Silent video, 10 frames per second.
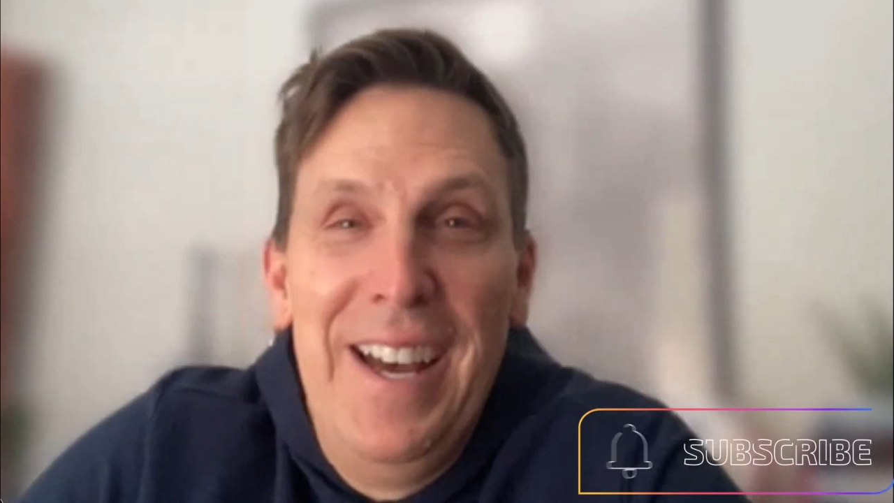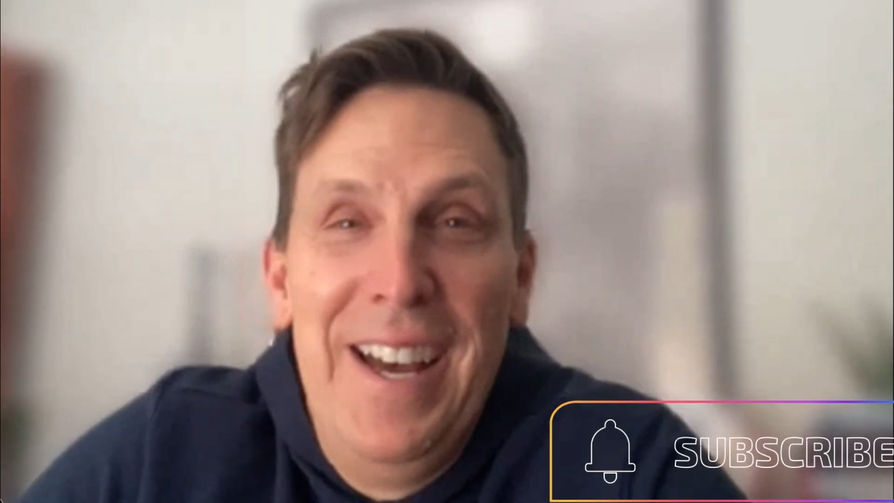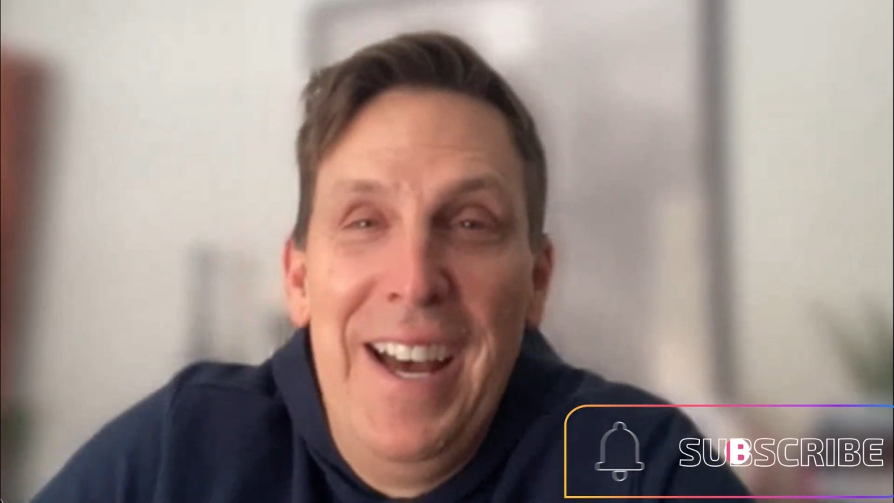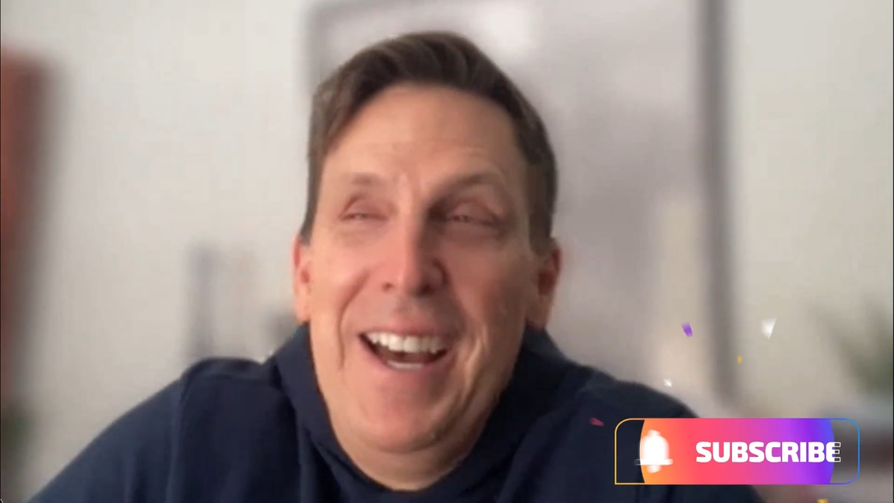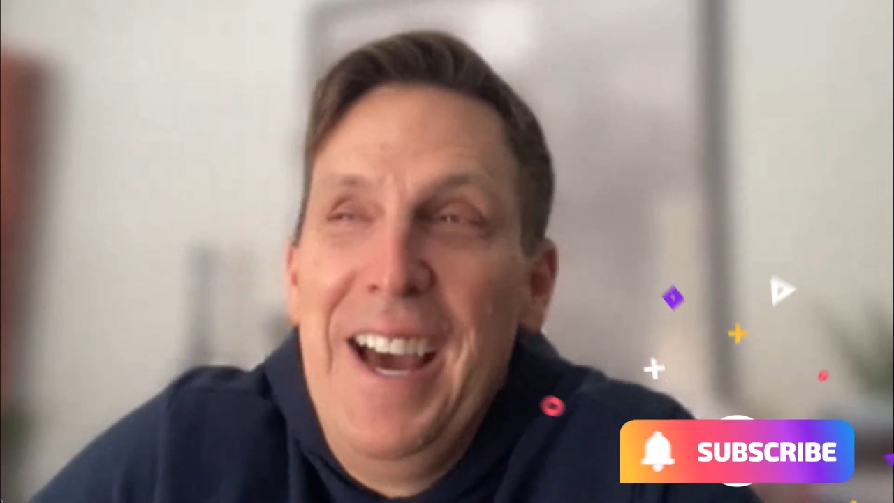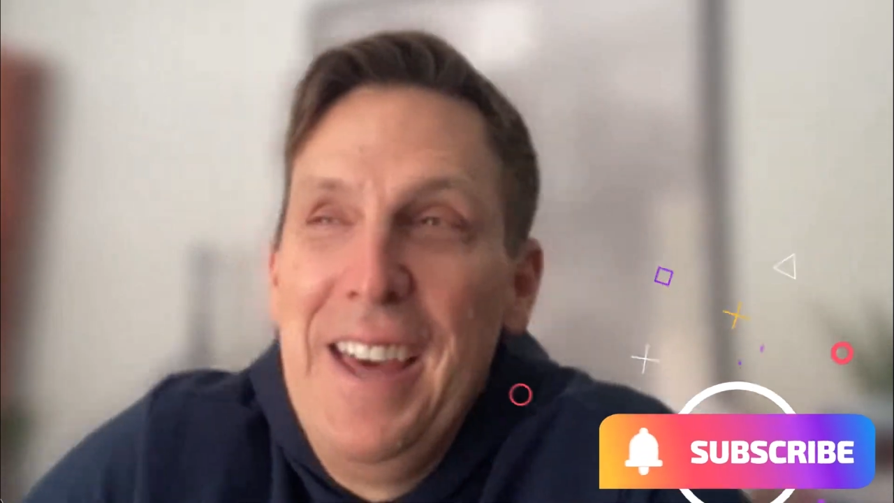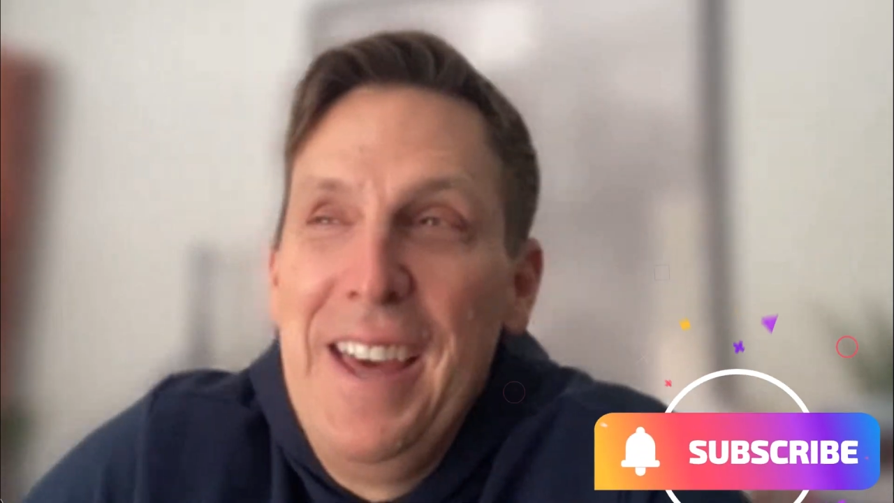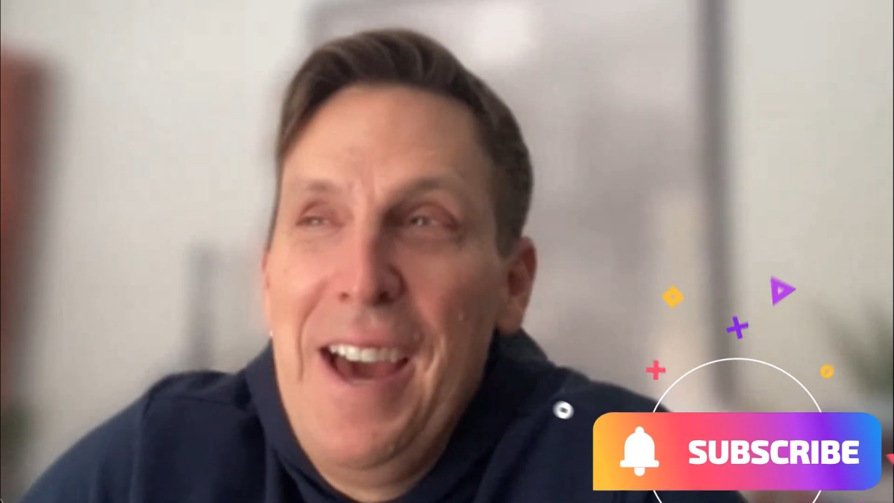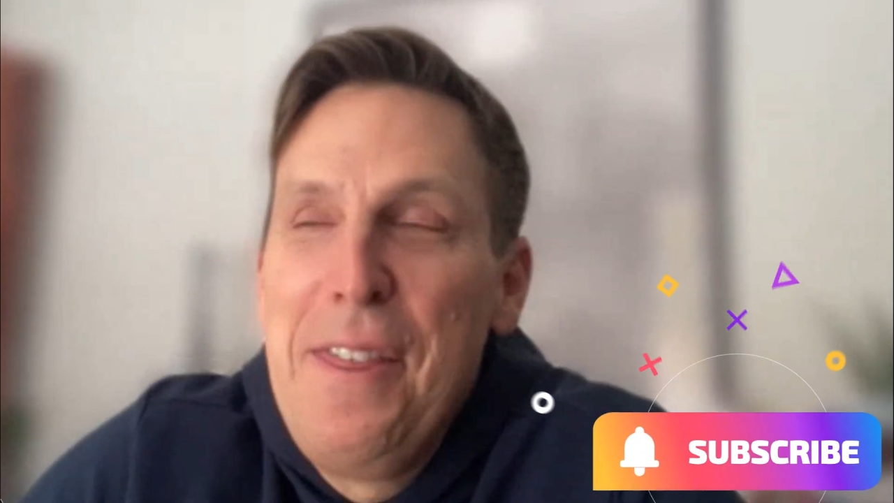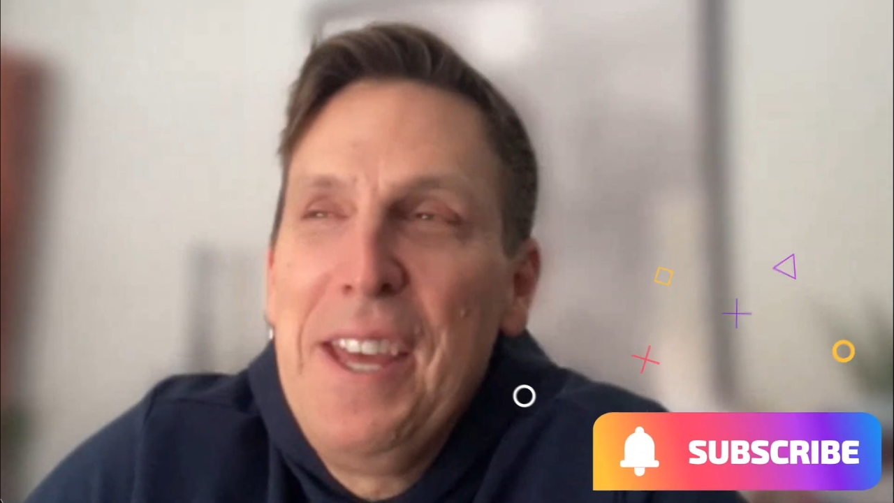
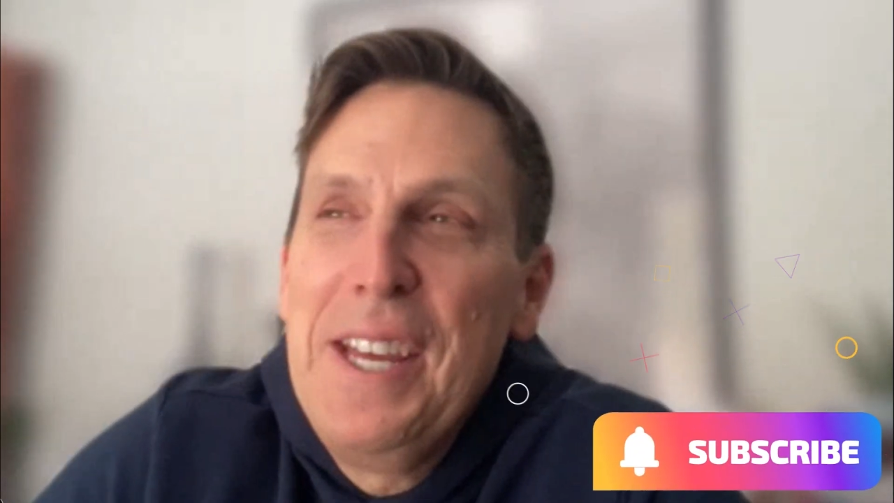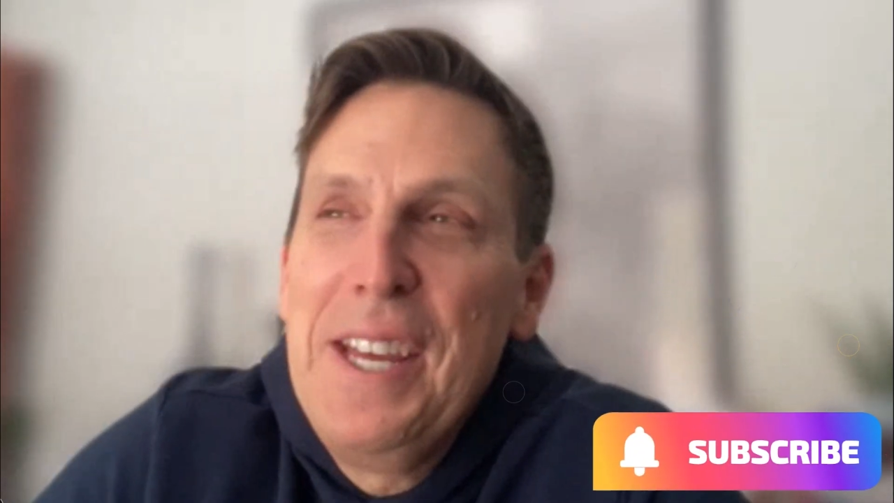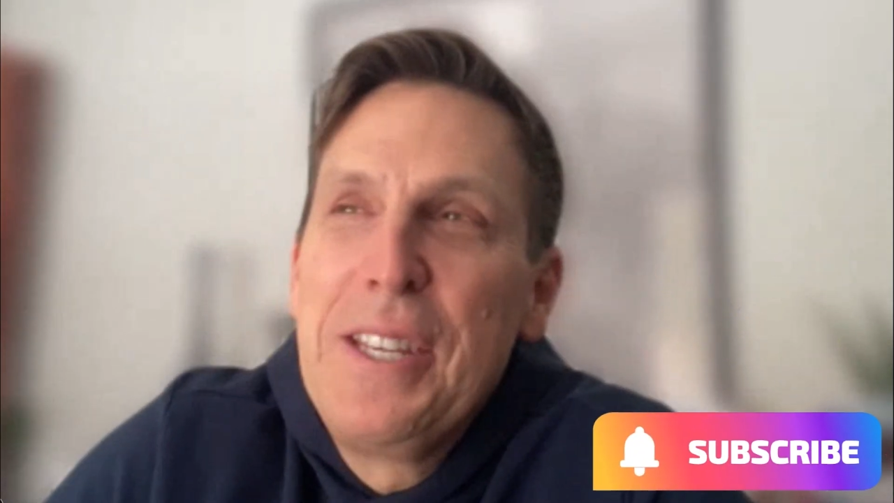I think